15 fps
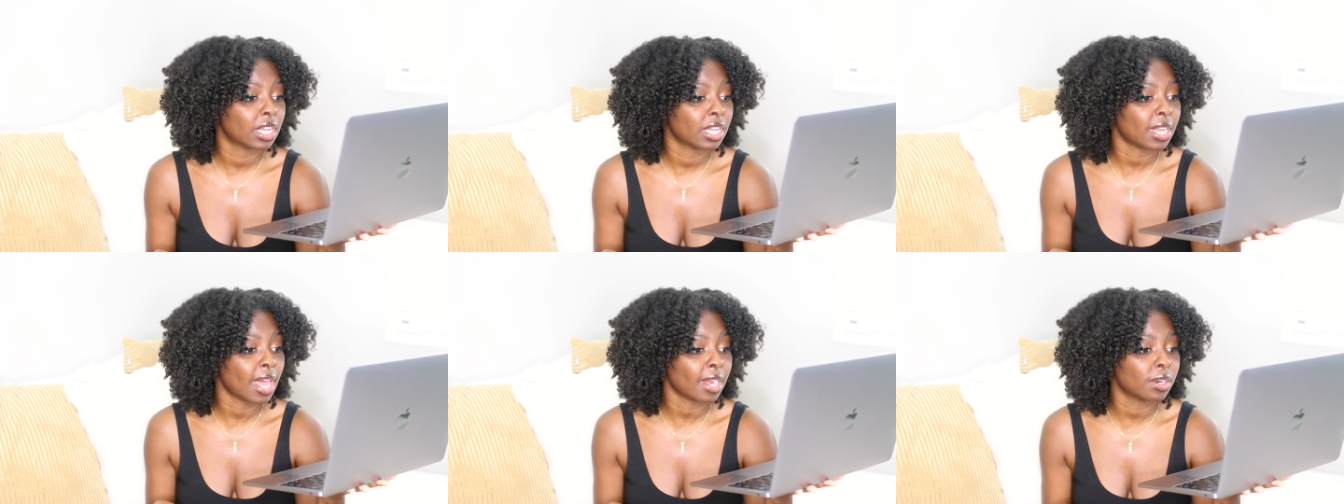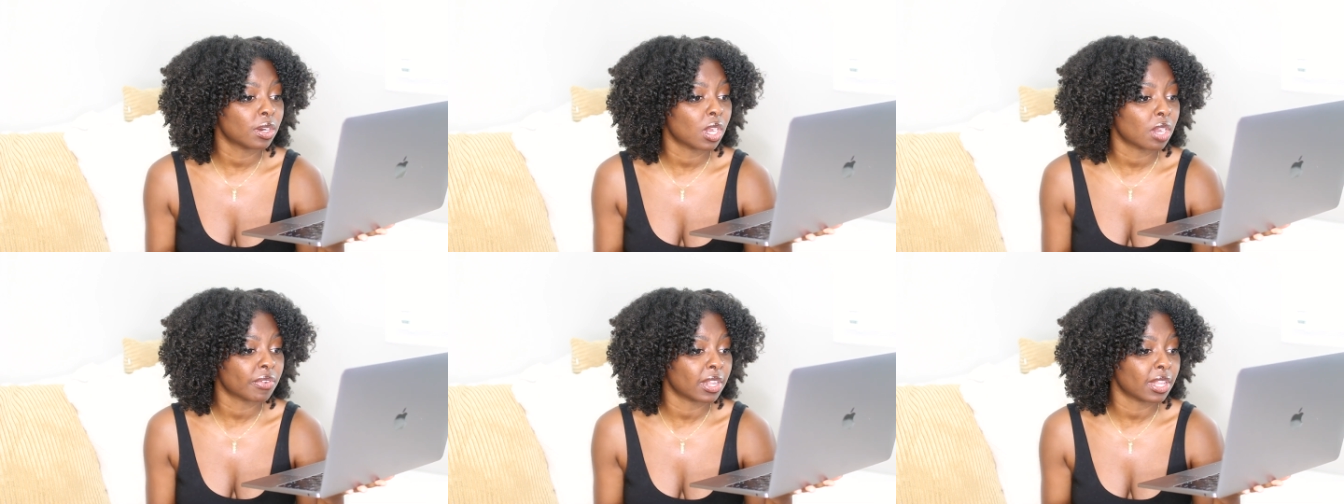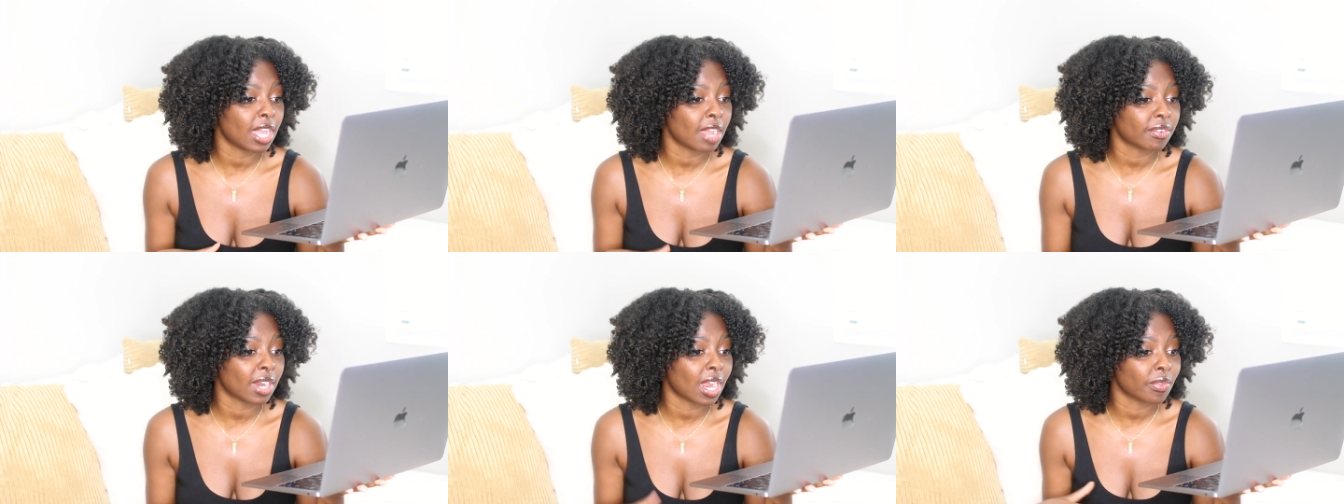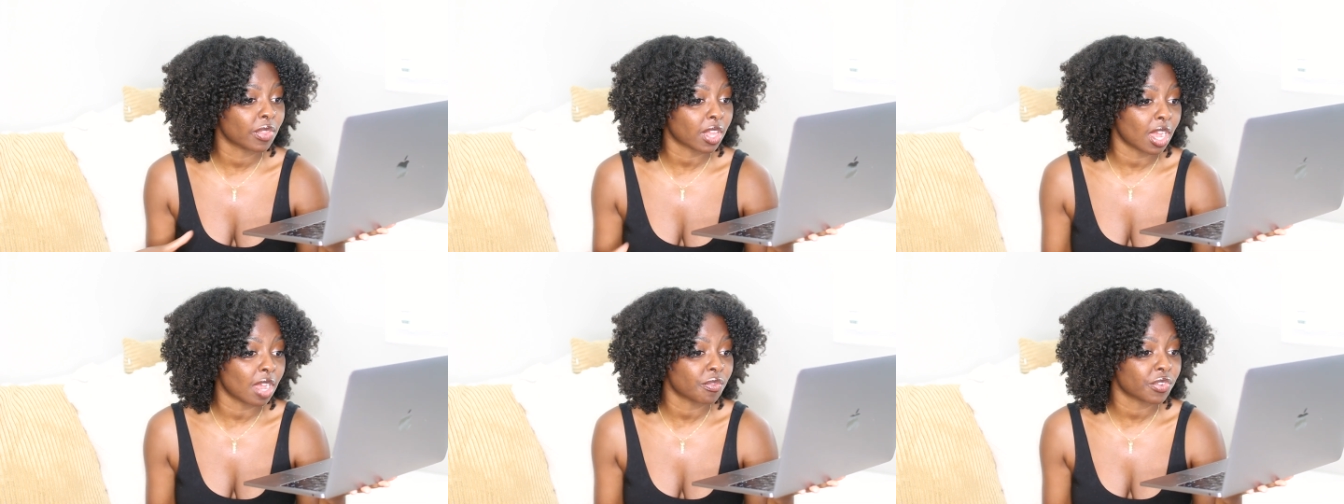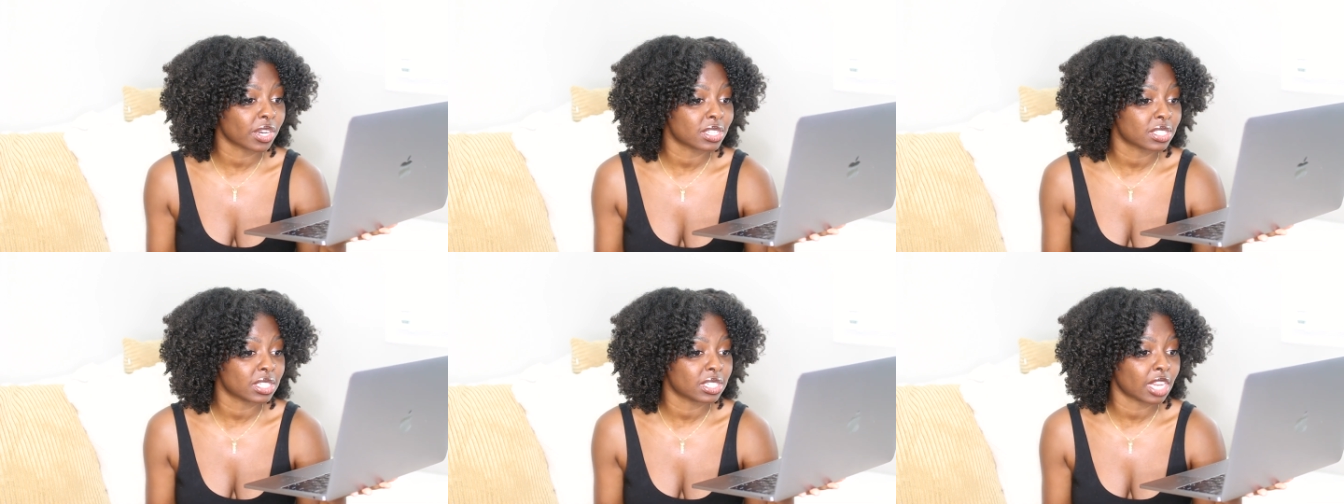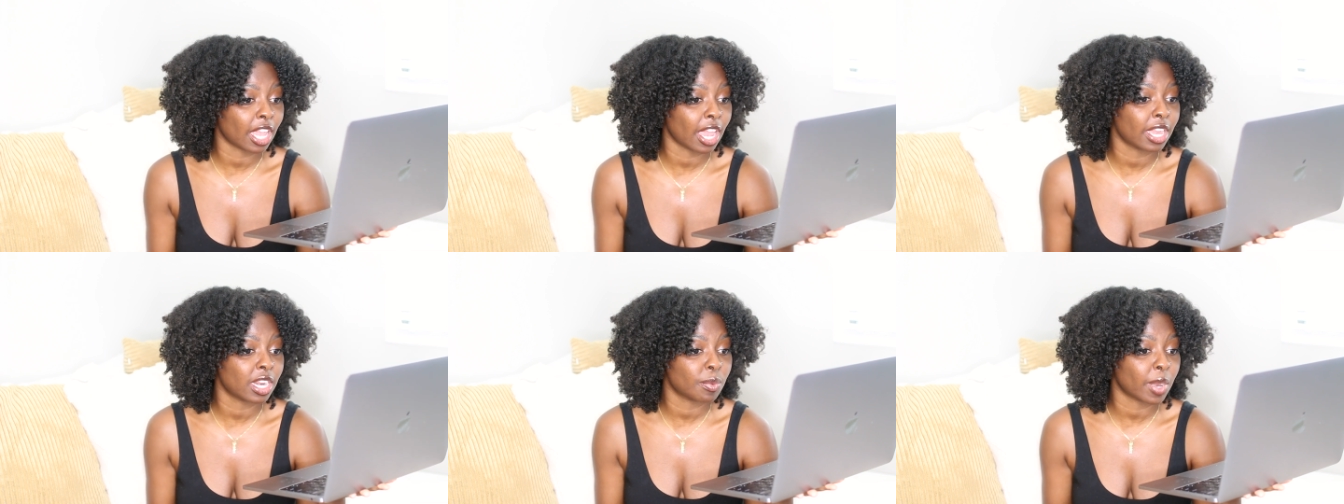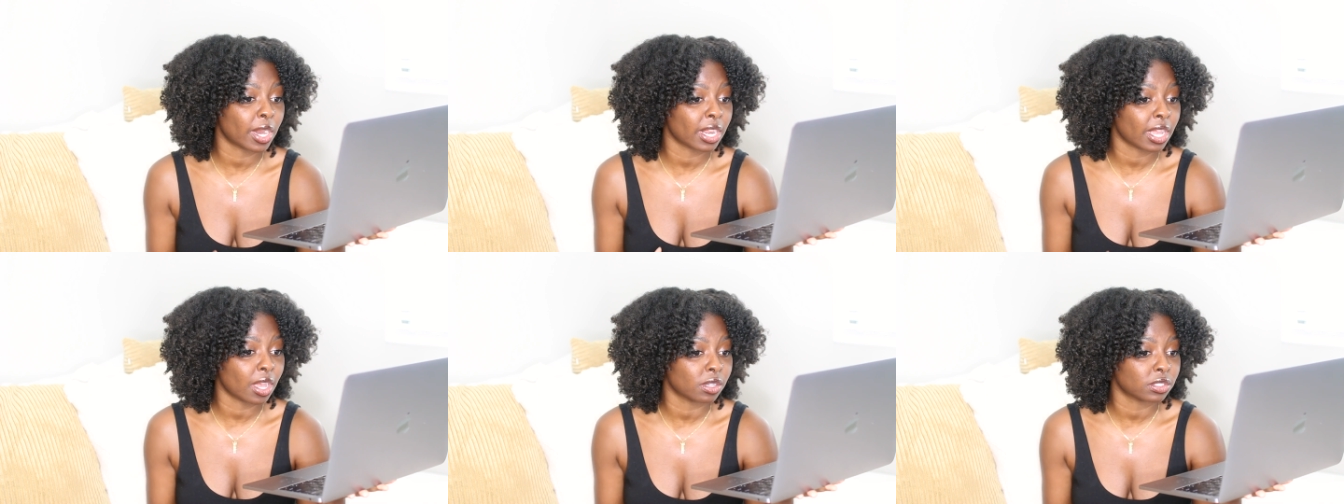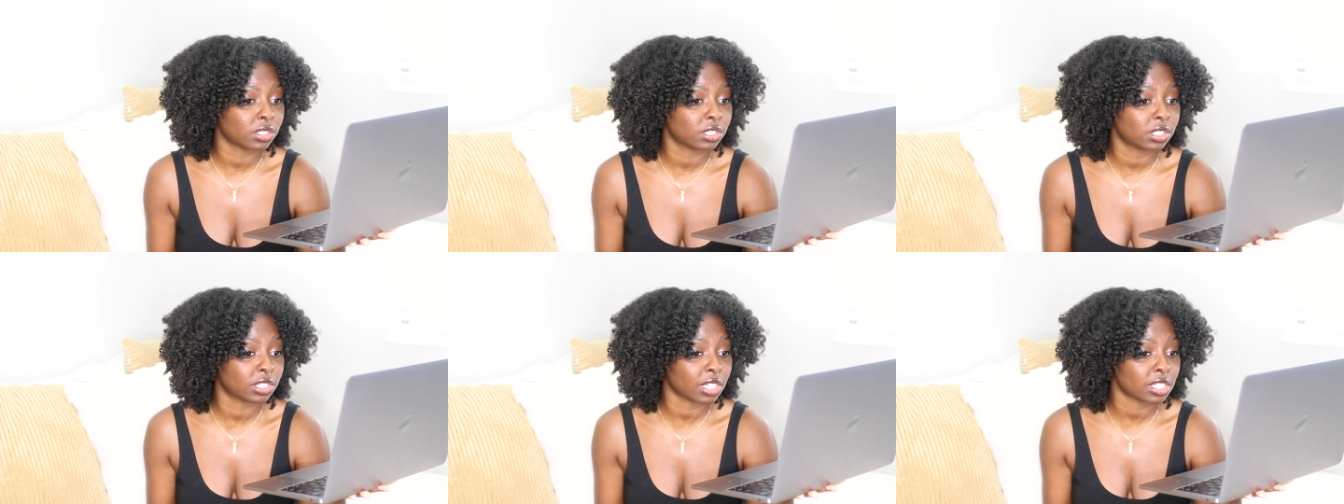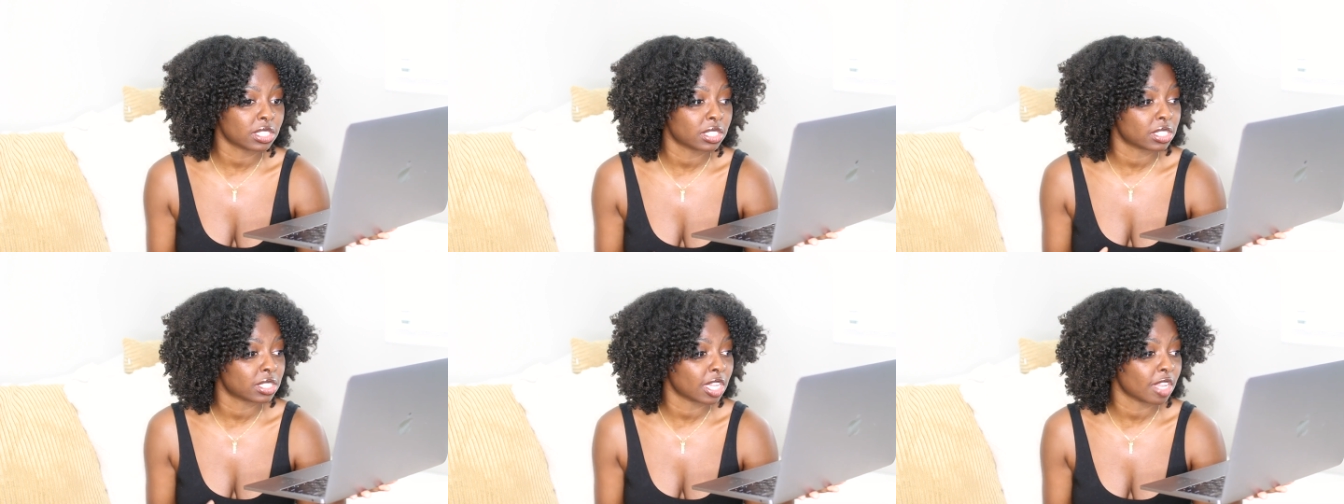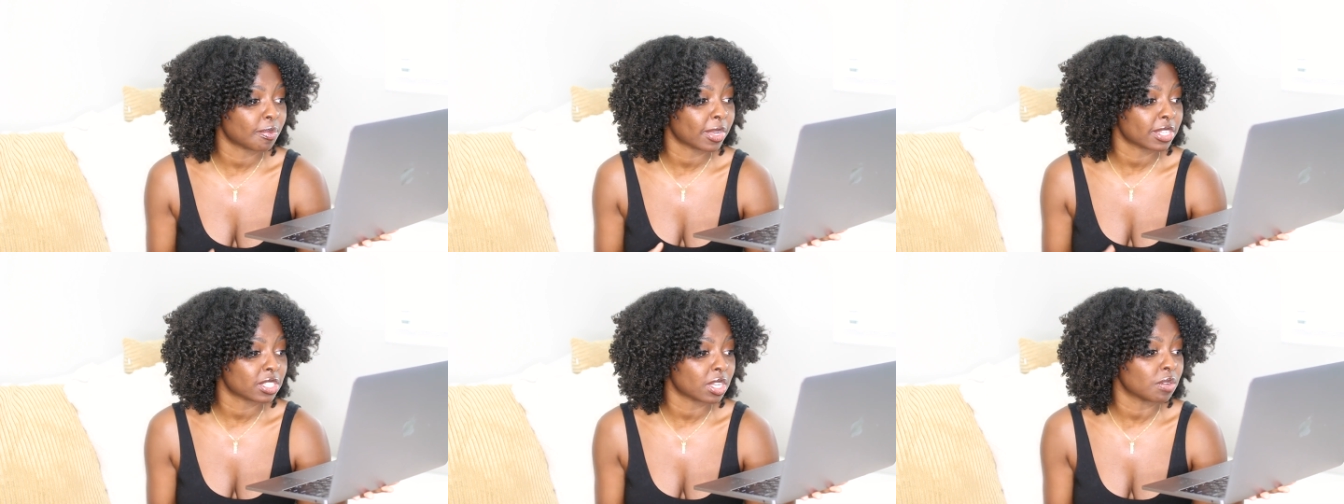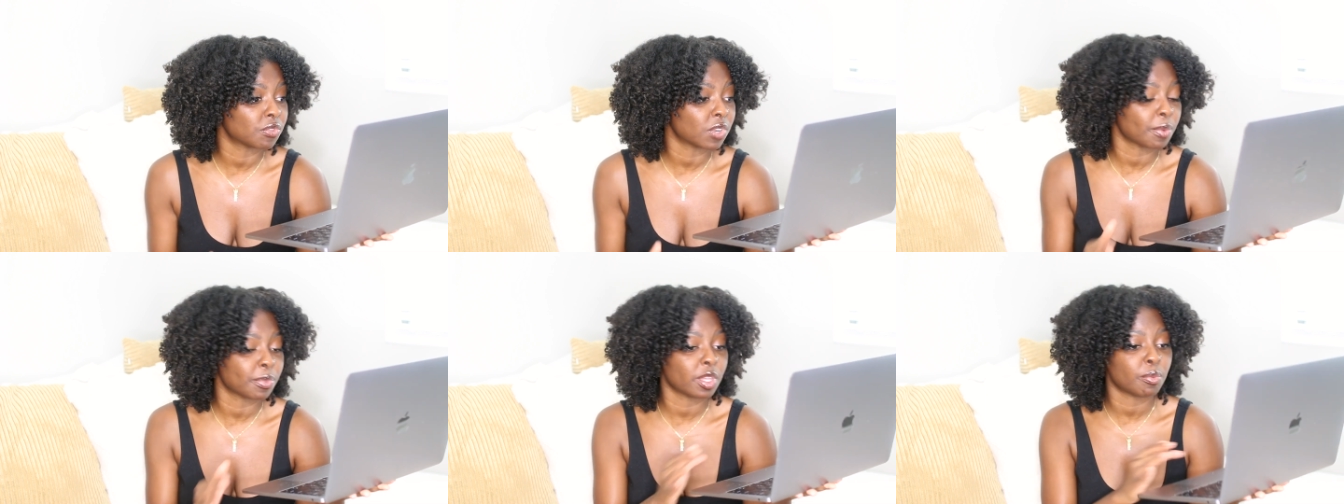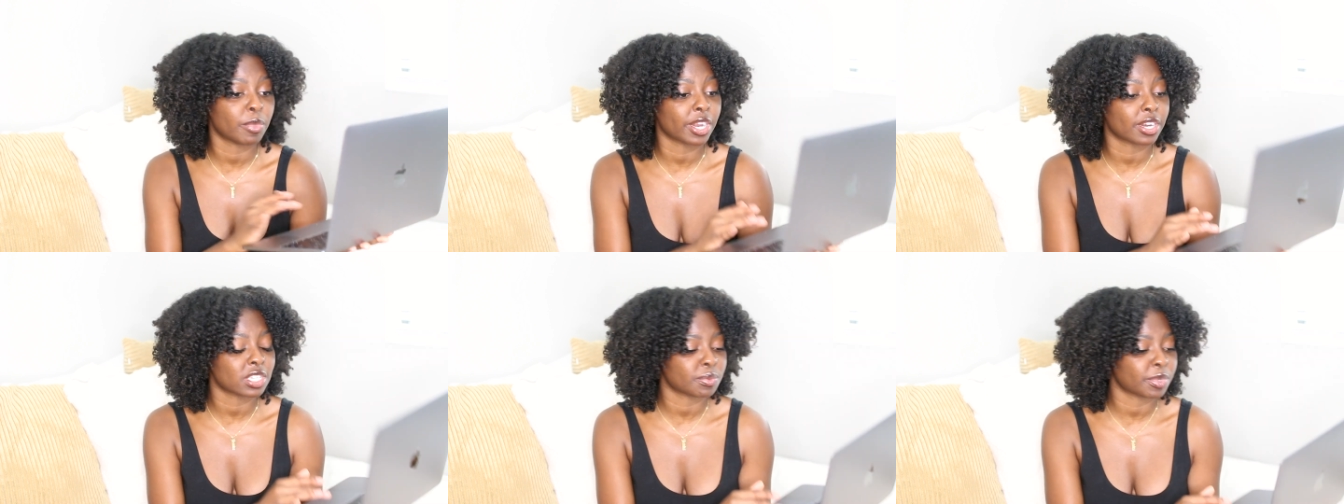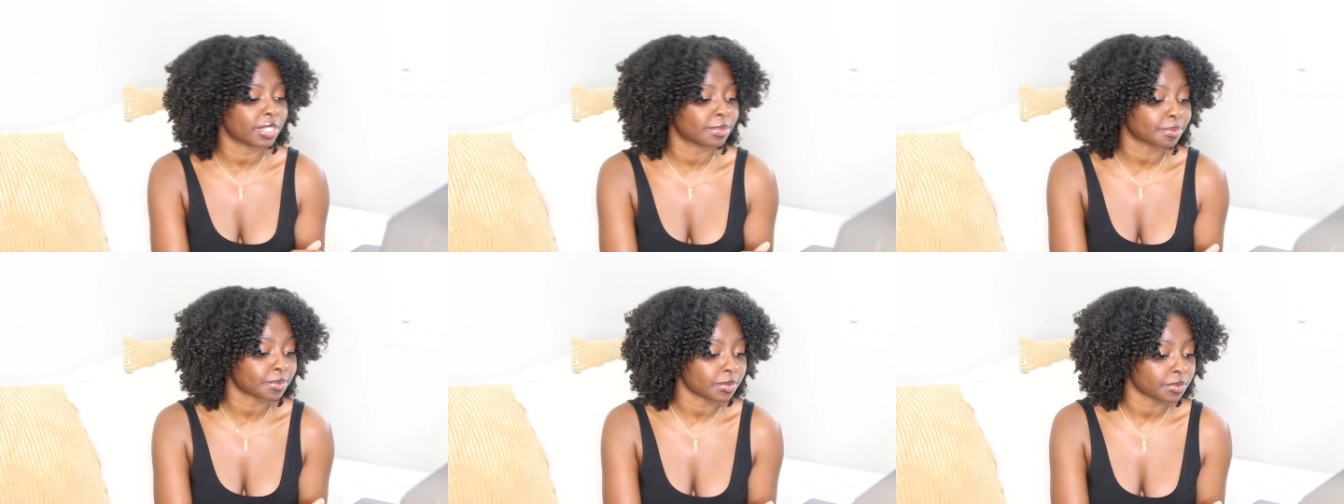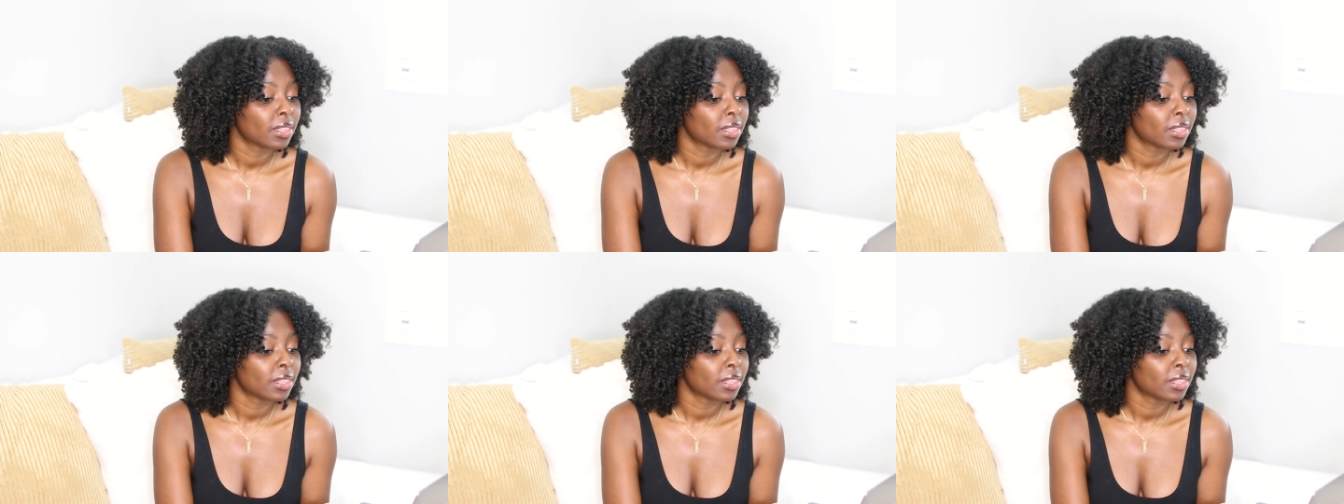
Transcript: And I don't know if I'll ever have the confidence to date anybody else just to save myself from the embarrassment.